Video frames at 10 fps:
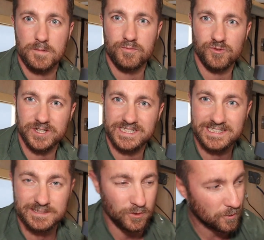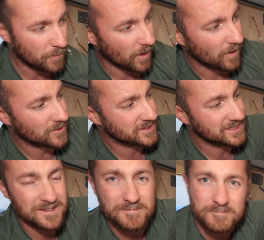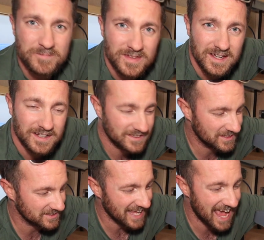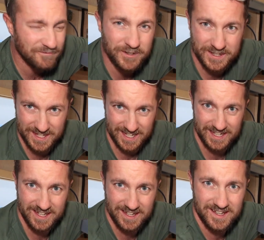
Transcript: pretty small box does everything